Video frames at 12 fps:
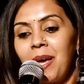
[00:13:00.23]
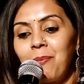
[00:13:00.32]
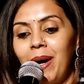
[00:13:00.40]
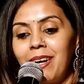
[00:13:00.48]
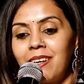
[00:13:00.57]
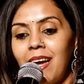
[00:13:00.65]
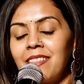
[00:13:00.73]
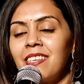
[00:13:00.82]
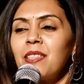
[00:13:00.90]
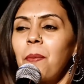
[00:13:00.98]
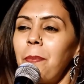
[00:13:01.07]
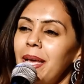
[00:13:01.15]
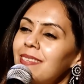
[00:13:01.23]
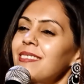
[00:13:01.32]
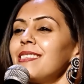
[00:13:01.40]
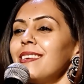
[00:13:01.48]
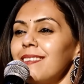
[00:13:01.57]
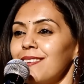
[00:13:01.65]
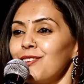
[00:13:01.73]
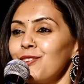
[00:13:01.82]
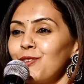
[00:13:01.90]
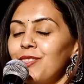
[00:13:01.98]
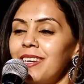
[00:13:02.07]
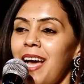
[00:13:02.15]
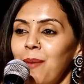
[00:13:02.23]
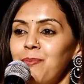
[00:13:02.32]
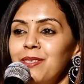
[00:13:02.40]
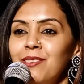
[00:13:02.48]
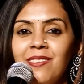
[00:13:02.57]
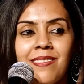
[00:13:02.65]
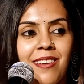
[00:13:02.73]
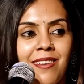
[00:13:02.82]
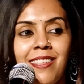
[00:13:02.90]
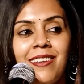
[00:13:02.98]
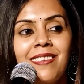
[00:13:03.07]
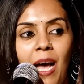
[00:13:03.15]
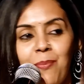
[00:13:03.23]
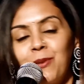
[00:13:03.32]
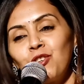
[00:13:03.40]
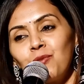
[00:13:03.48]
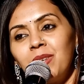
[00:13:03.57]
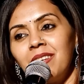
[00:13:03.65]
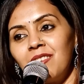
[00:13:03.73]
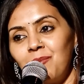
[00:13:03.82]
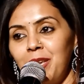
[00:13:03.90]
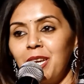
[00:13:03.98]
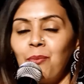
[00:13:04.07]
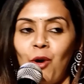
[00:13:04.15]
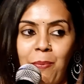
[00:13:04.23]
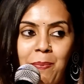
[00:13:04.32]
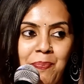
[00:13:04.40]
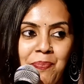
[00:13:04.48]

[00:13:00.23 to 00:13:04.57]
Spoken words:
but I think the best thing, you know, that happens that has happened to me is being a mom.